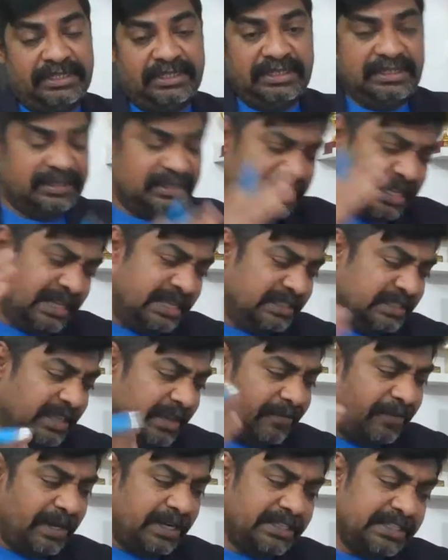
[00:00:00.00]
So,
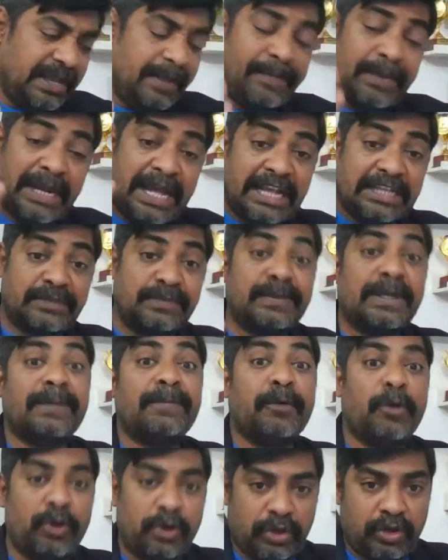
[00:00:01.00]
say for example, as per
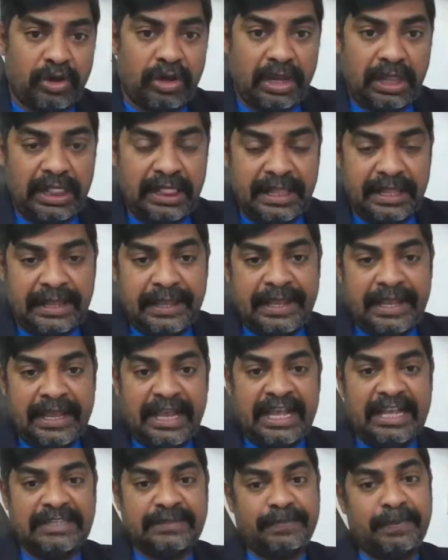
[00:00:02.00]
protocol,
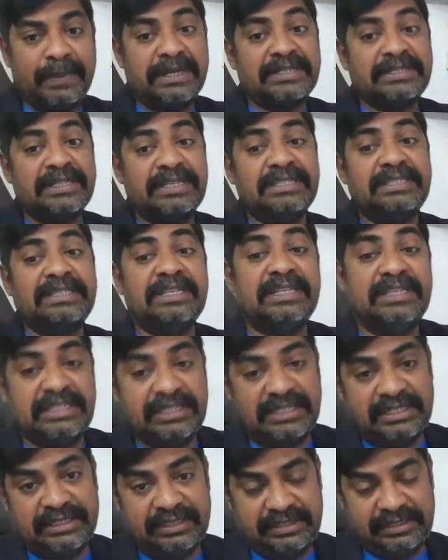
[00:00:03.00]
as per
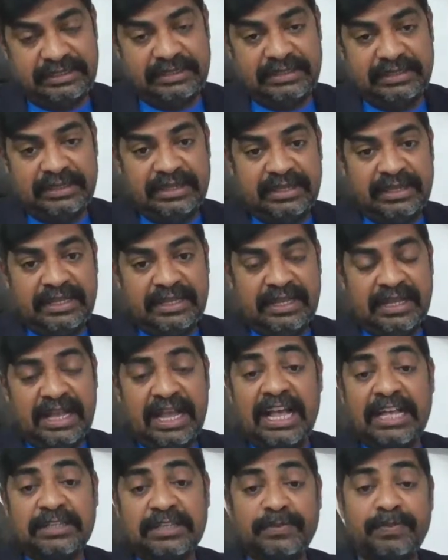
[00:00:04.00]
CCGs,
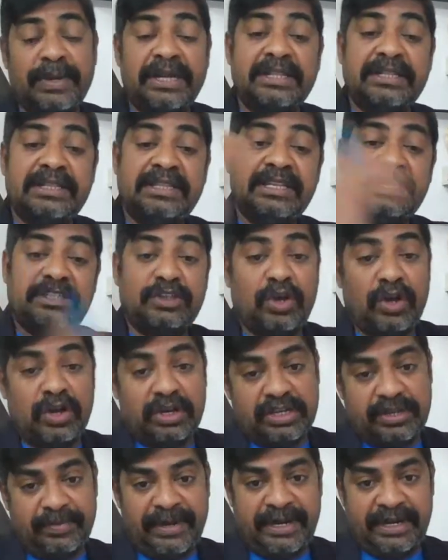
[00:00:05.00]
as per this
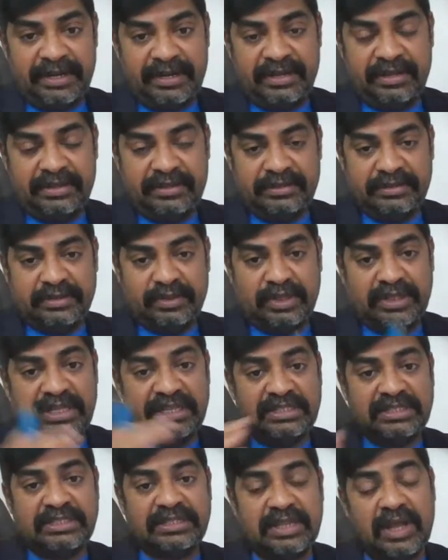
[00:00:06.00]
document. So
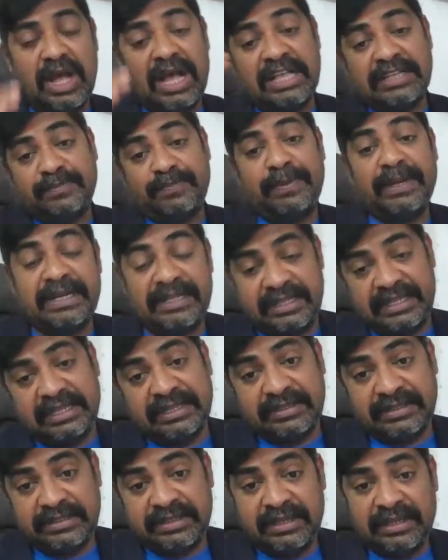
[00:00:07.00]
this, as per
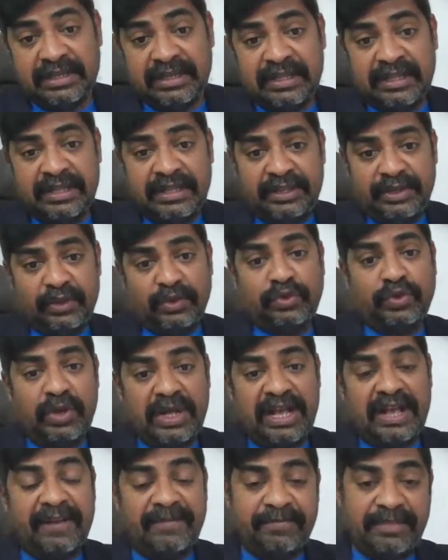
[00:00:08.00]
this, you should
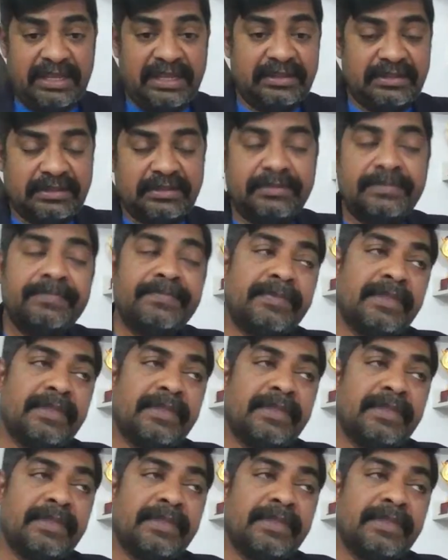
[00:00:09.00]
have this.